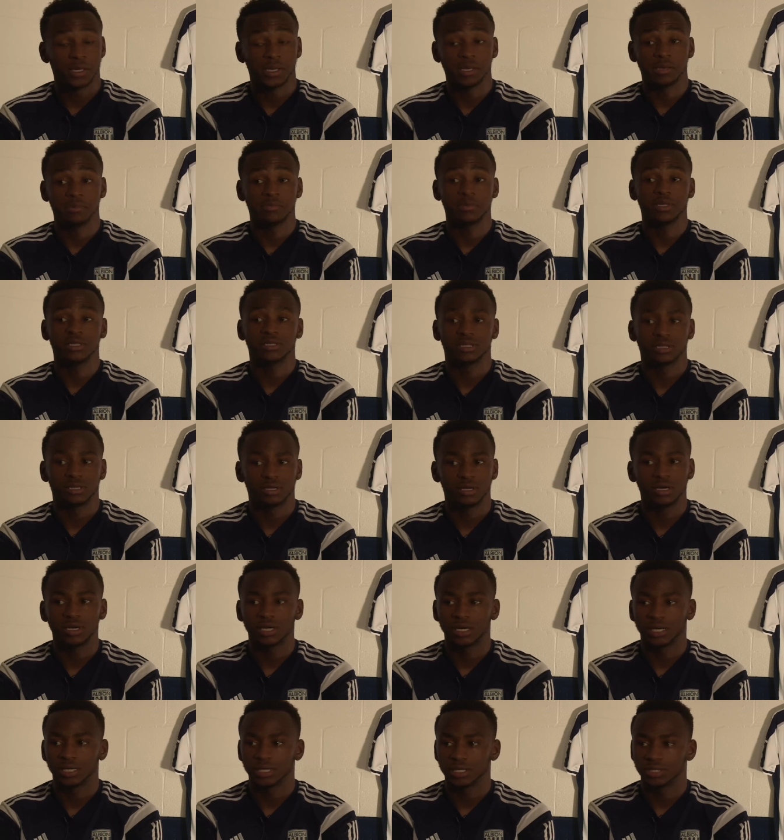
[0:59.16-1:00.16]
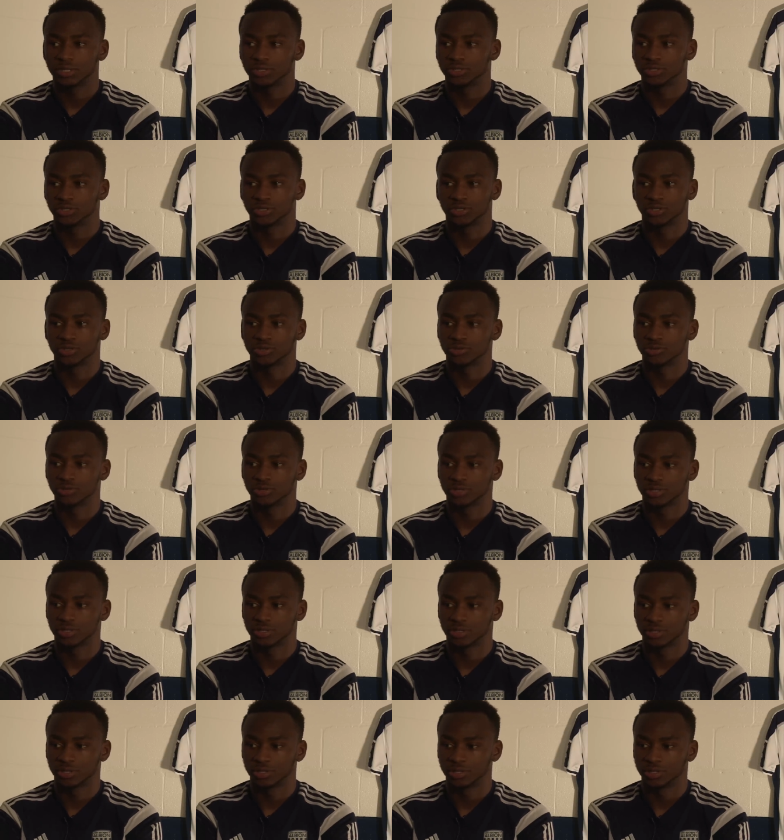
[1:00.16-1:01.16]
It means a lot. It just shows,
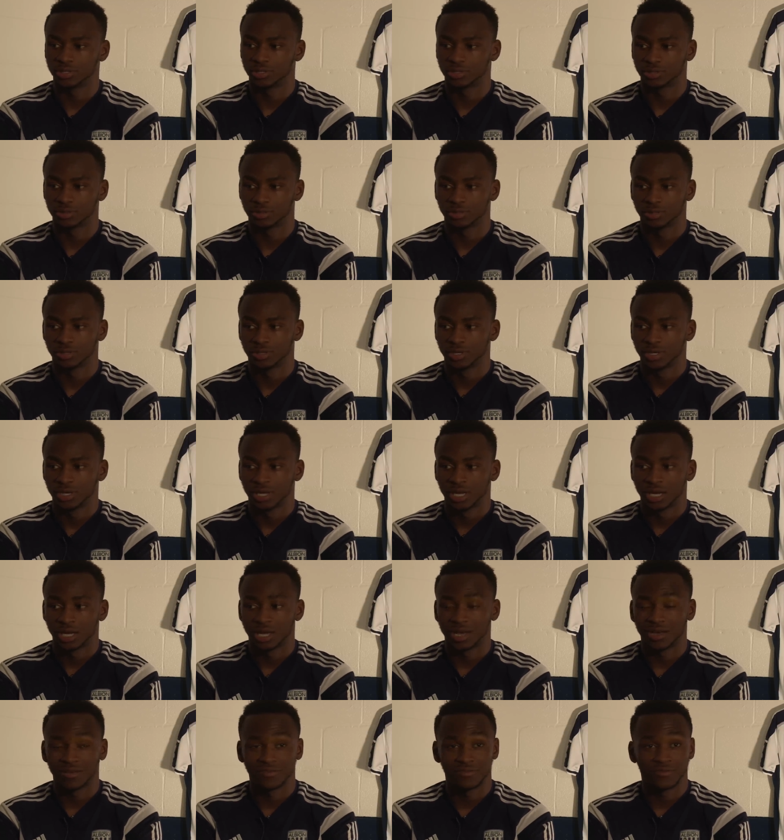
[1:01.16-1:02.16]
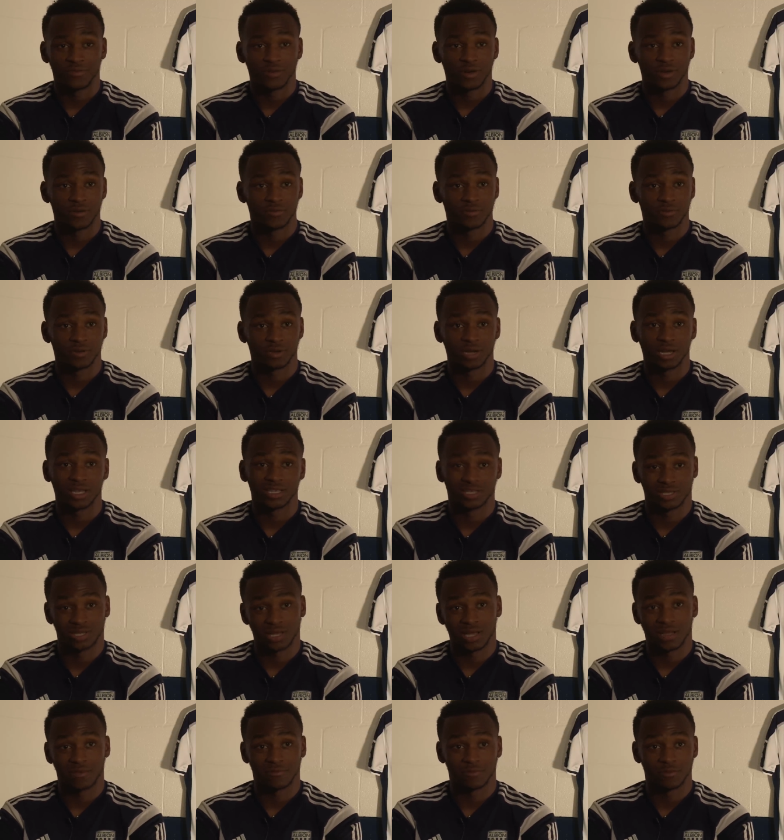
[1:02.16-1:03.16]
you know, how far
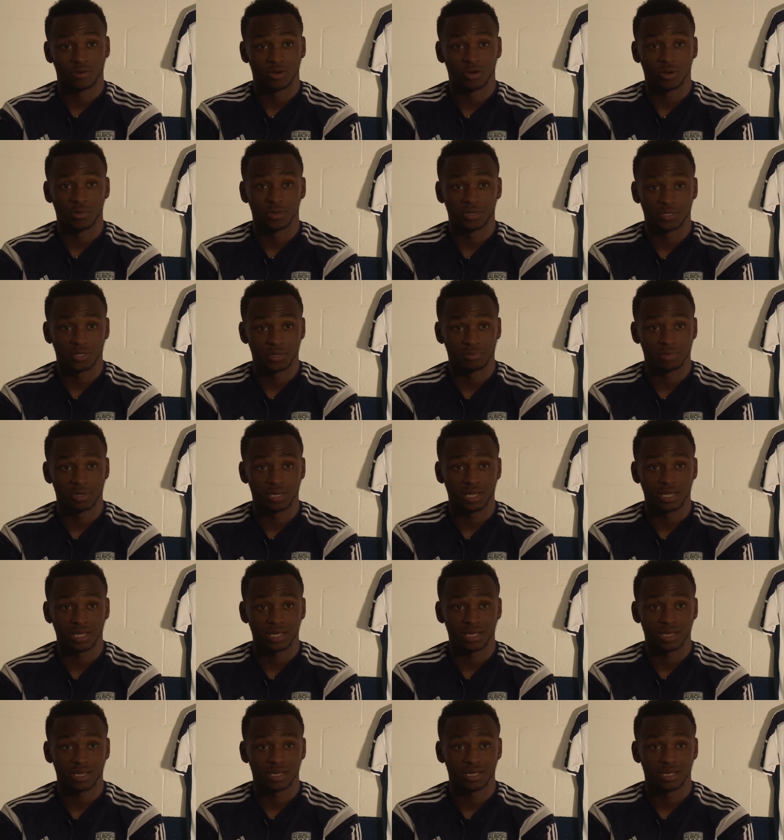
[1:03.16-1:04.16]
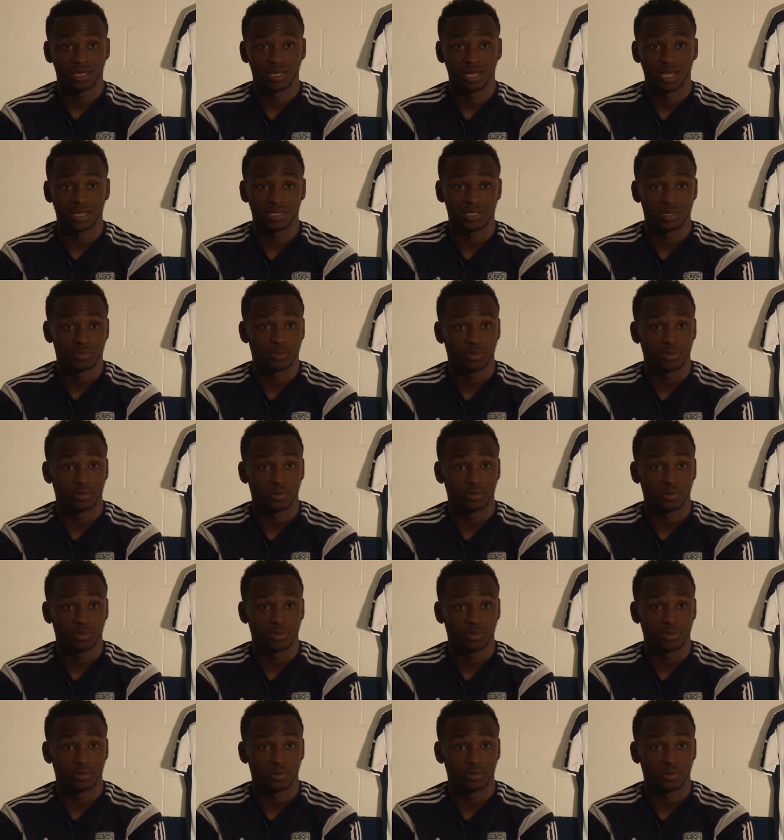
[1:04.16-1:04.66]
I've come as a player, as a